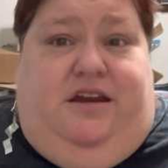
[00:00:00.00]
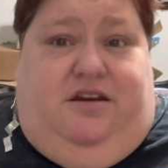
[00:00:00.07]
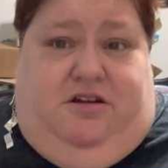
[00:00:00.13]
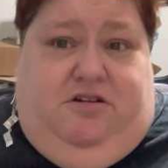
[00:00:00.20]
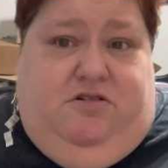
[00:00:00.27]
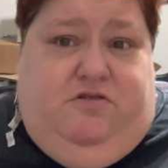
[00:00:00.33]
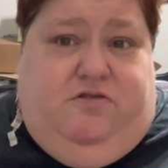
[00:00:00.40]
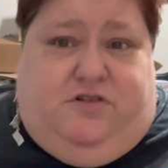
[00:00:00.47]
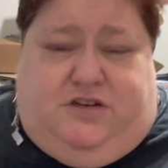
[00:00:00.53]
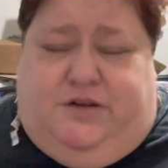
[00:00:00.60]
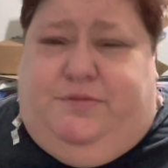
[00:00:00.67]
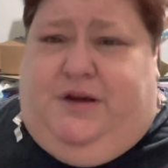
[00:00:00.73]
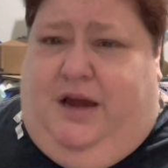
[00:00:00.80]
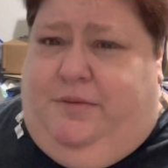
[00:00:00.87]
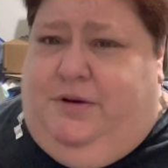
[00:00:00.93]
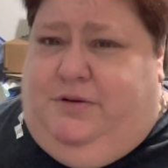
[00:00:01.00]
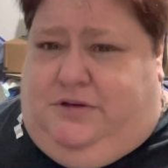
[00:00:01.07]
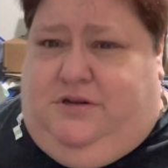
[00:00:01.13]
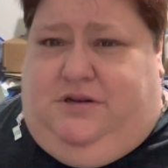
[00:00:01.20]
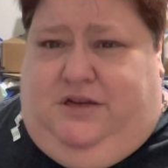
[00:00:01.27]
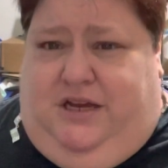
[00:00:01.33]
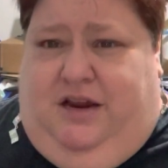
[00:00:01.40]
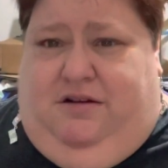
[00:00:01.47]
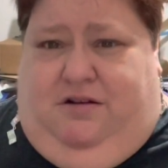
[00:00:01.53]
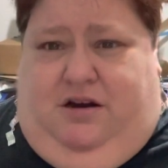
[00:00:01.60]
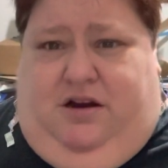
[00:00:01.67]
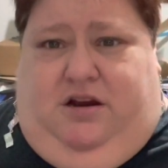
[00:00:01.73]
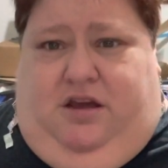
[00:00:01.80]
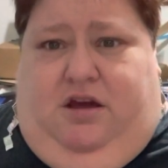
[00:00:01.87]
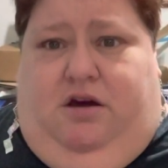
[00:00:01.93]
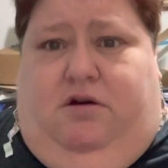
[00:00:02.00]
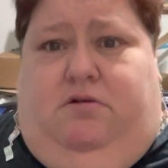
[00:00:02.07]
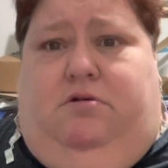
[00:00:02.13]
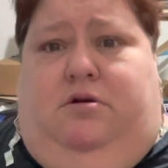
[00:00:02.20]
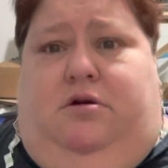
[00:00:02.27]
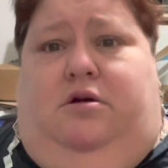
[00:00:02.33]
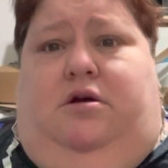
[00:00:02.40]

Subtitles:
knew for some time he was getting ready to go.